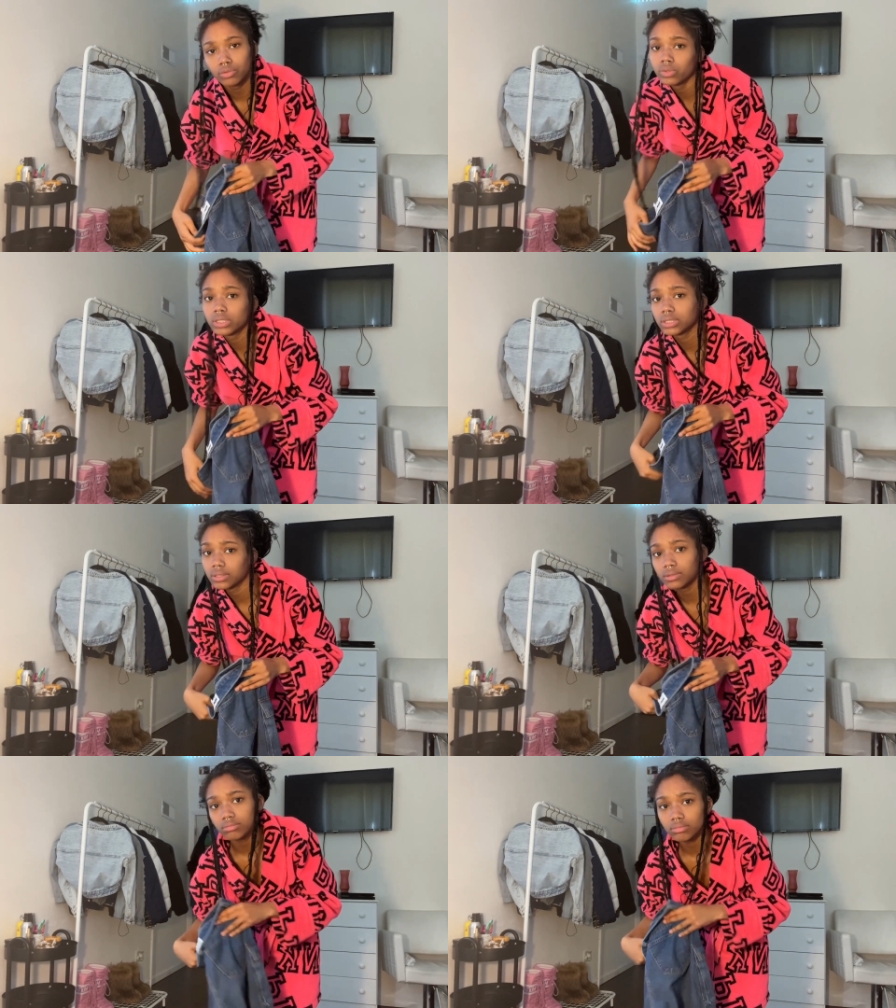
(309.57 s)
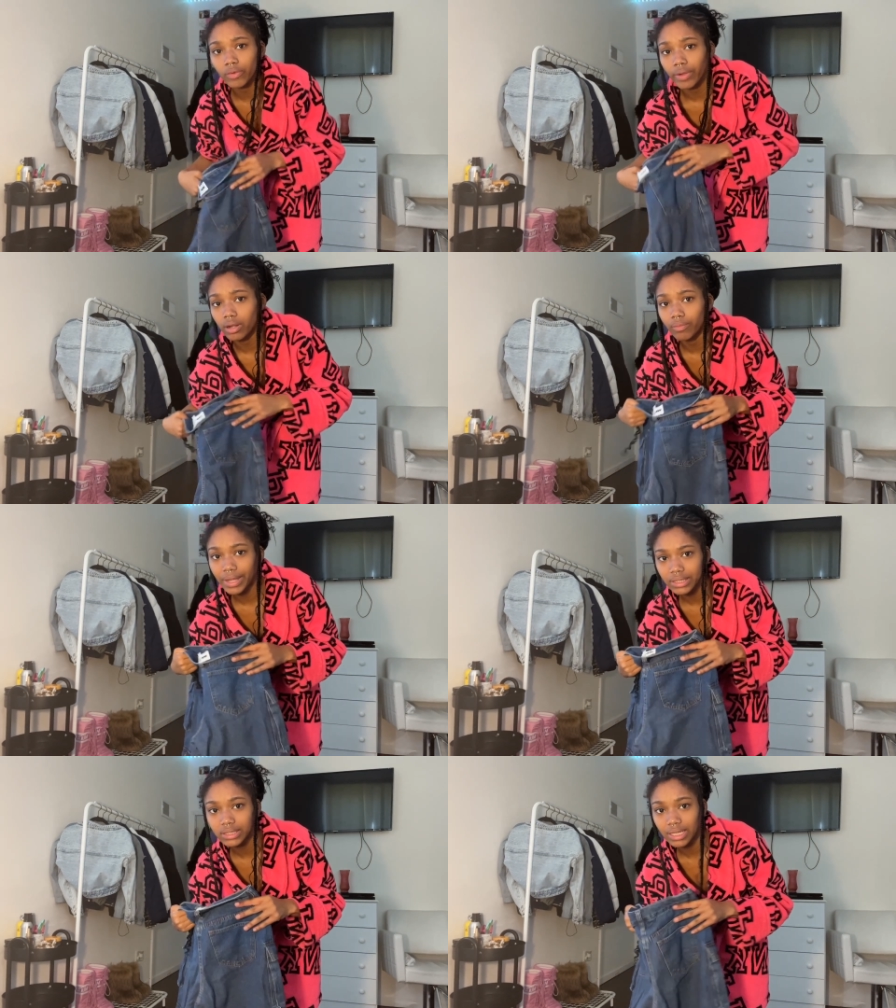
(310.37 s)
loose around the
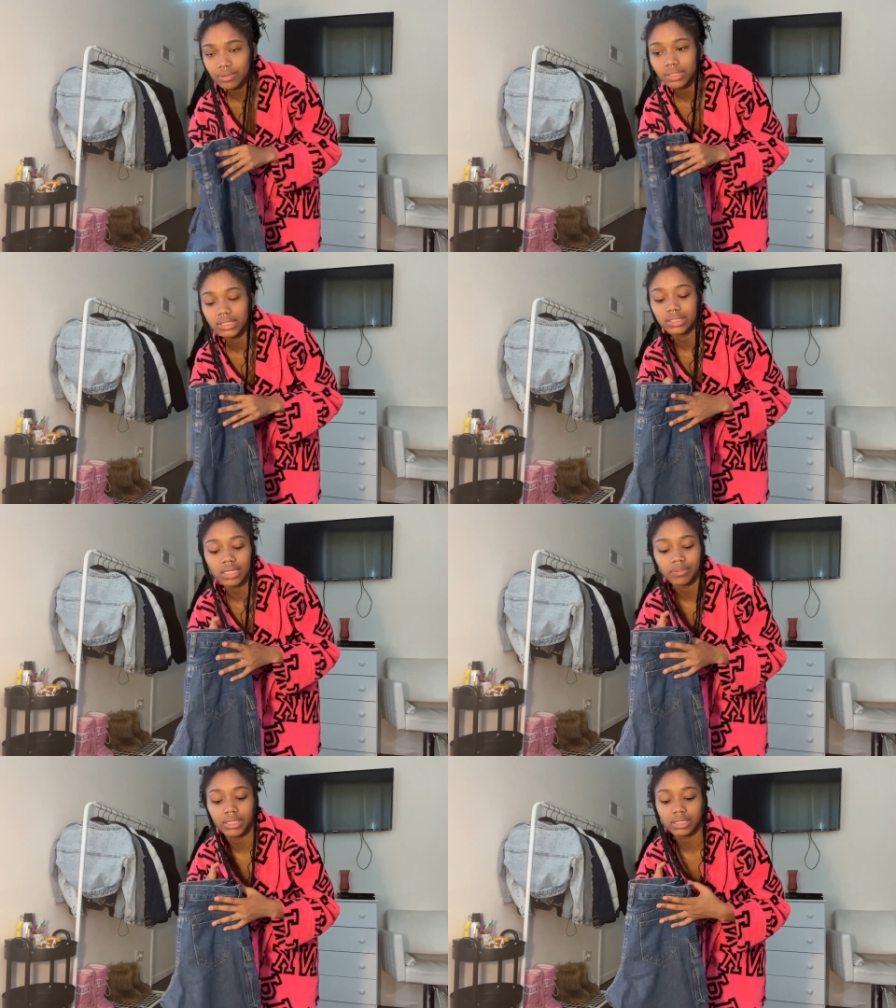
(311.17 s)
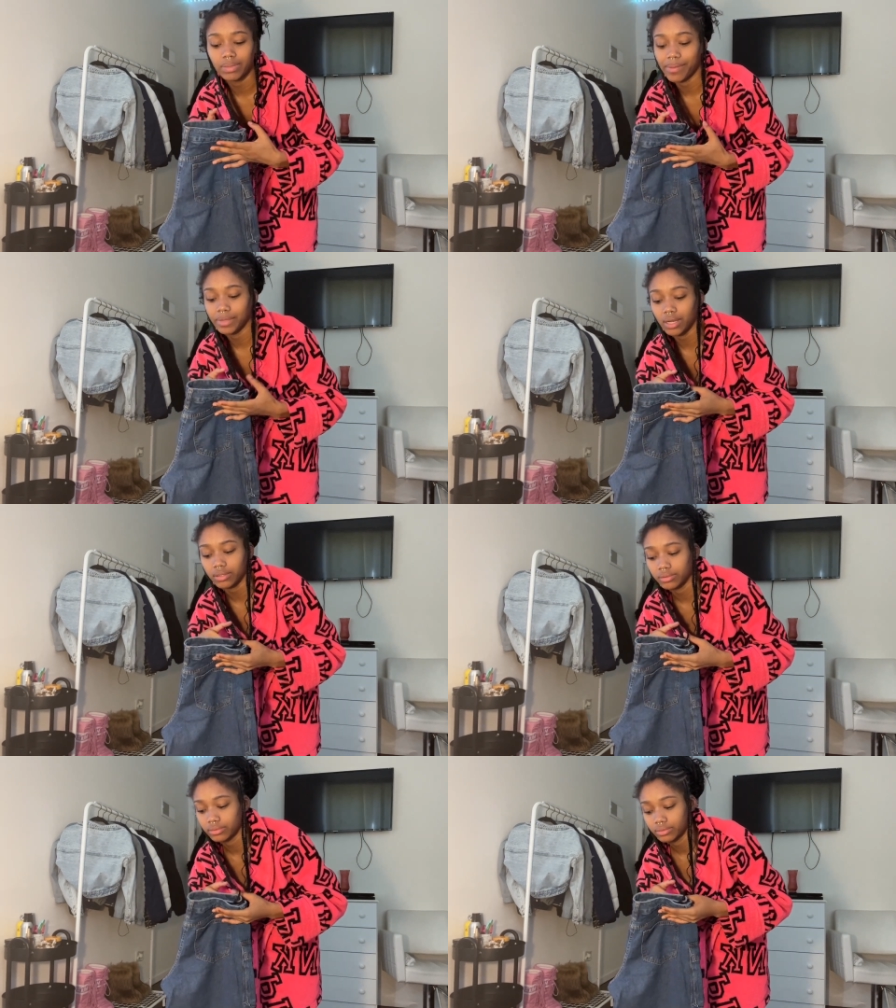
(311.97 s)
waist. I don't understand because baby,
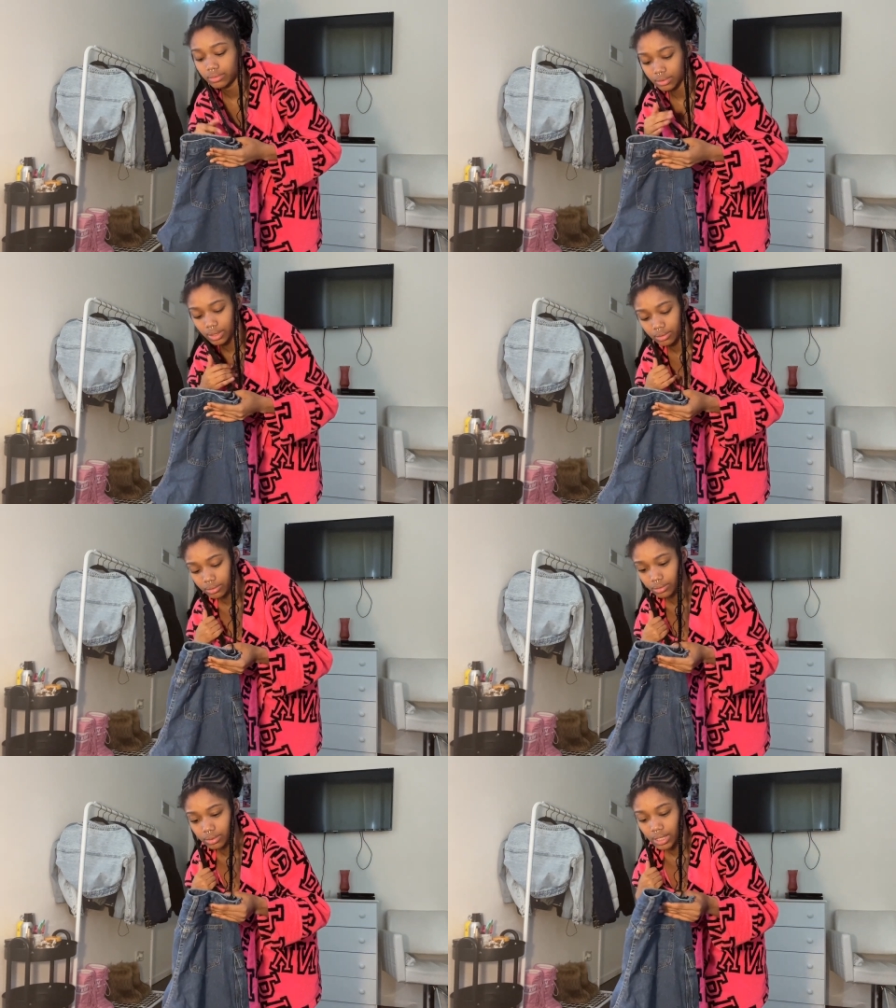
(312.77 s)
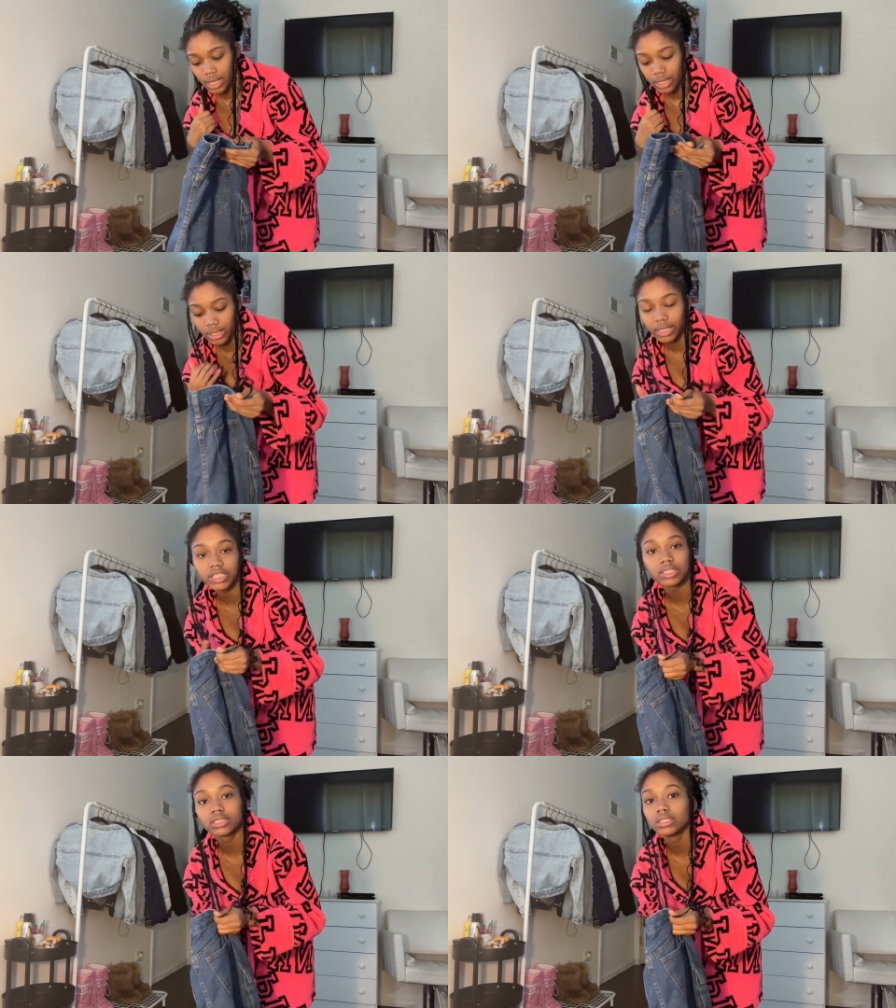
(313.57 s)
no, no. It
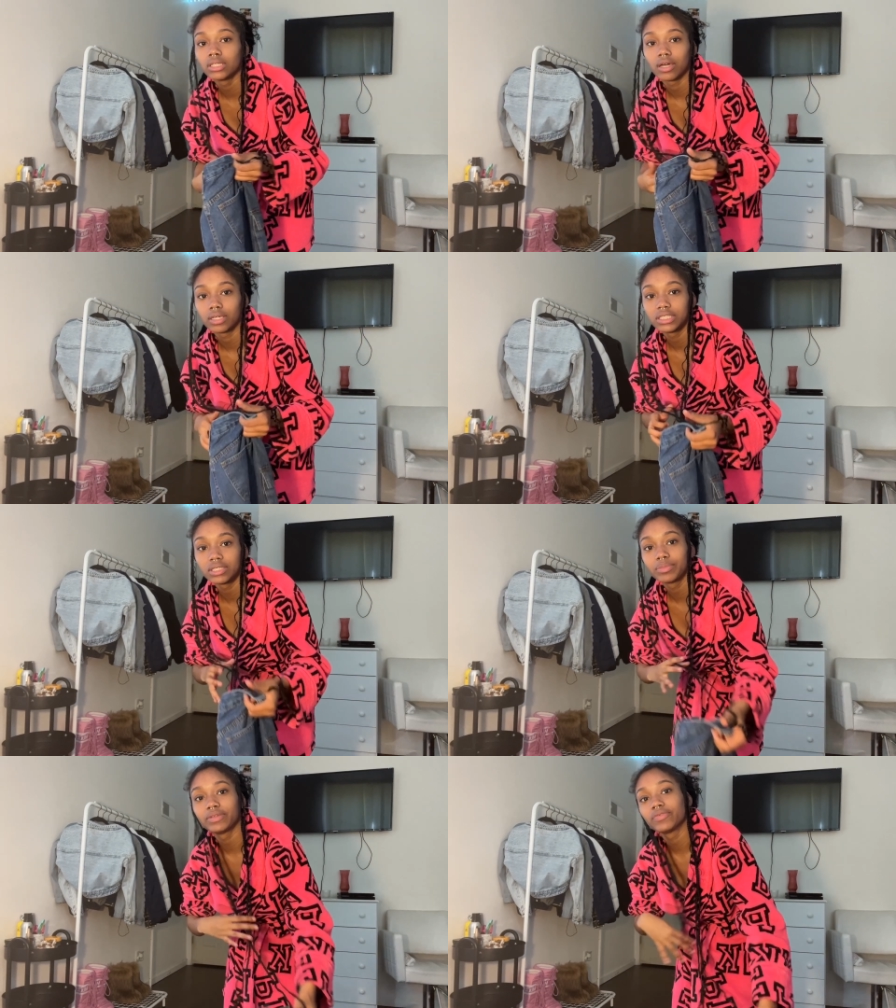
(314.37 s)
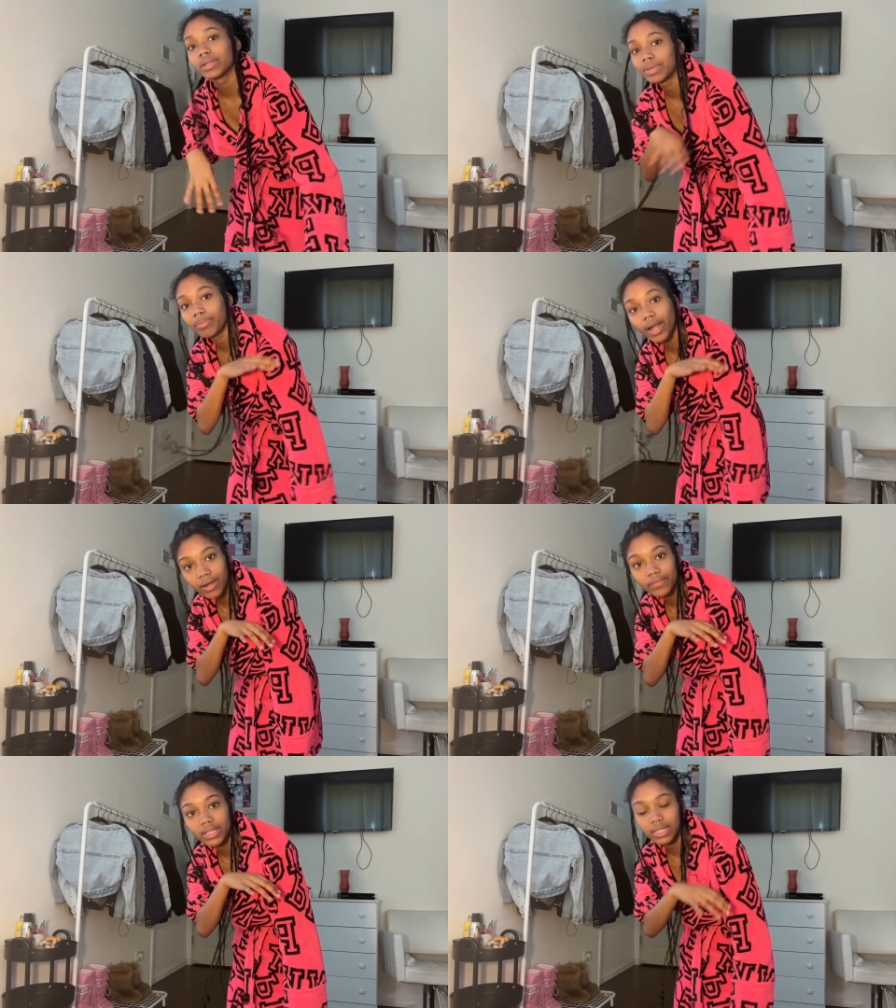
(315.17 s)
should have, no, it should be fitting me
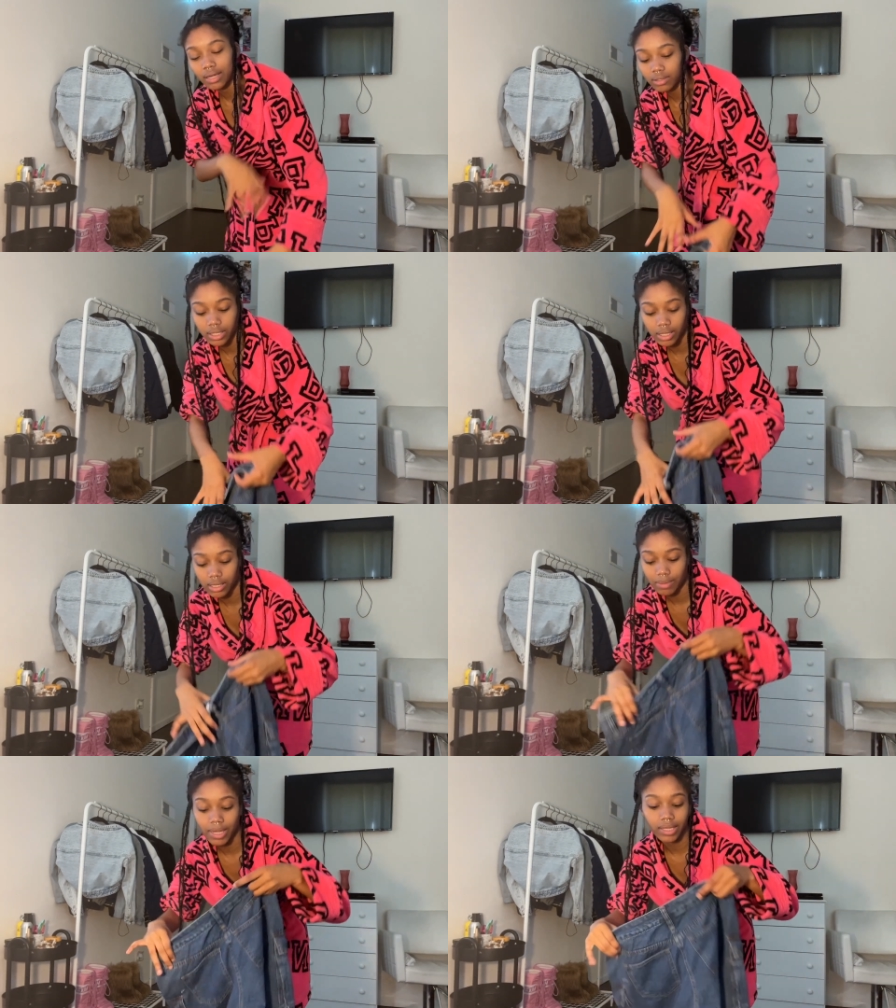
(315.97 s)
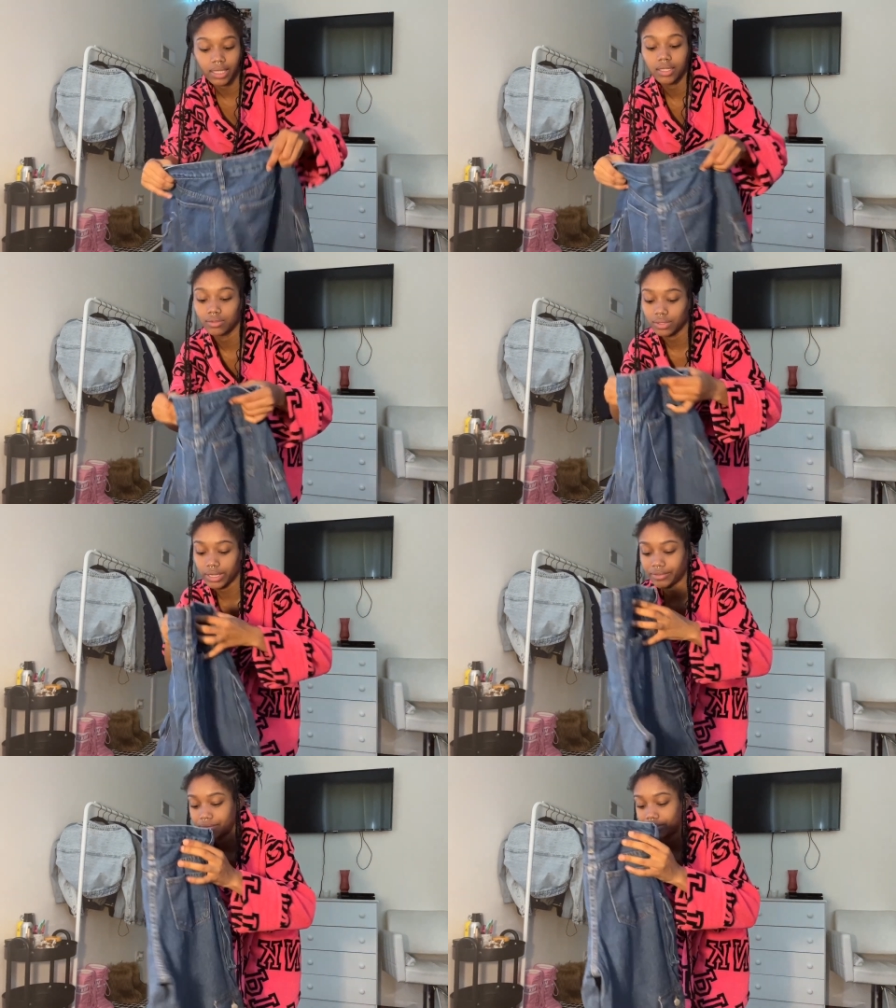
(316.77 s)
perfectly. I don't care. I'm not there blue now.